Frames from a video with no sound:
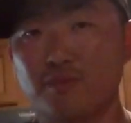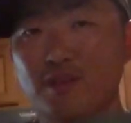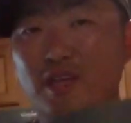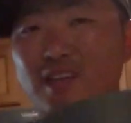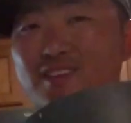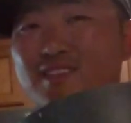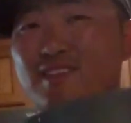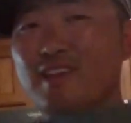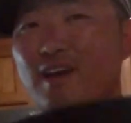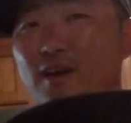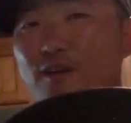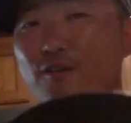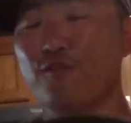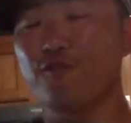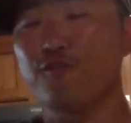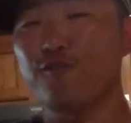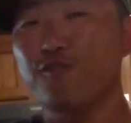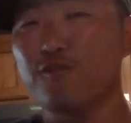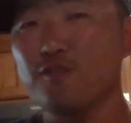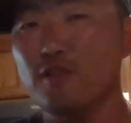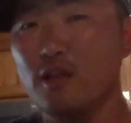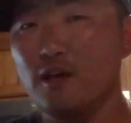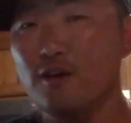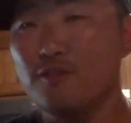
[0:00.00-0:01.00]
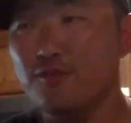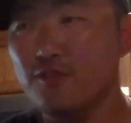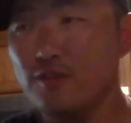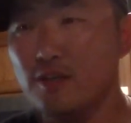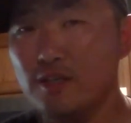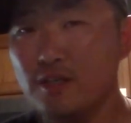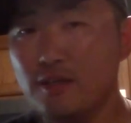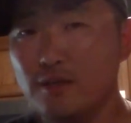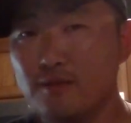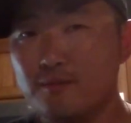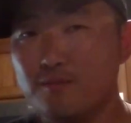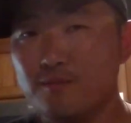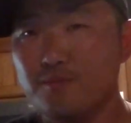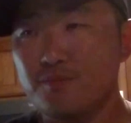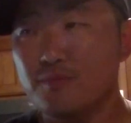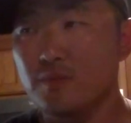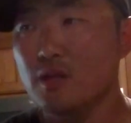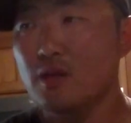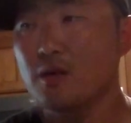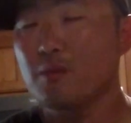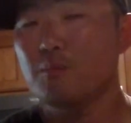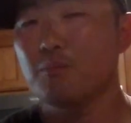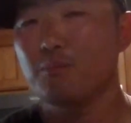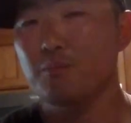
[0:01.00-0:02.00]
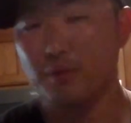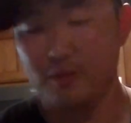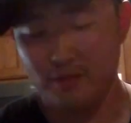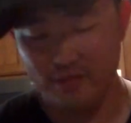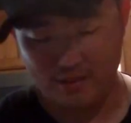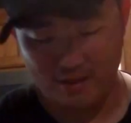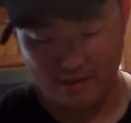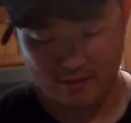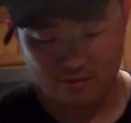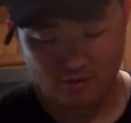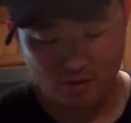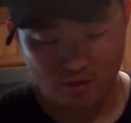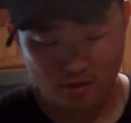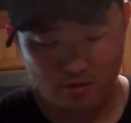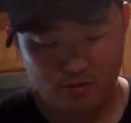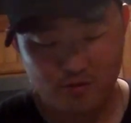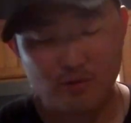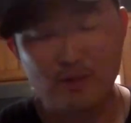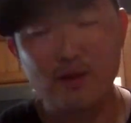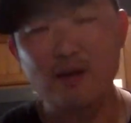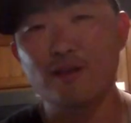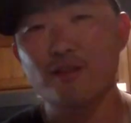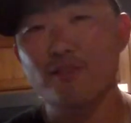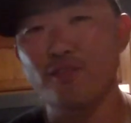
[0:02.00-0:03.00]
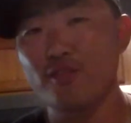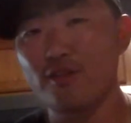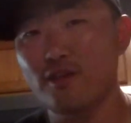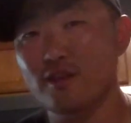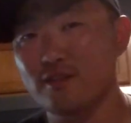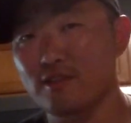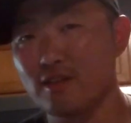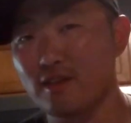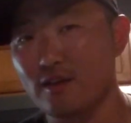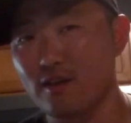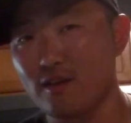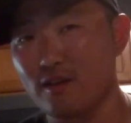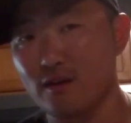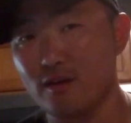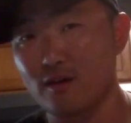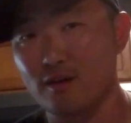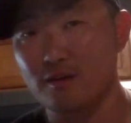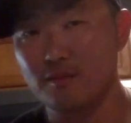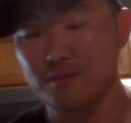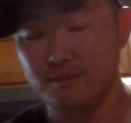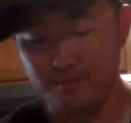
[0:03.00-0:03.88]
That's how fluffy, but that's also how thick they are.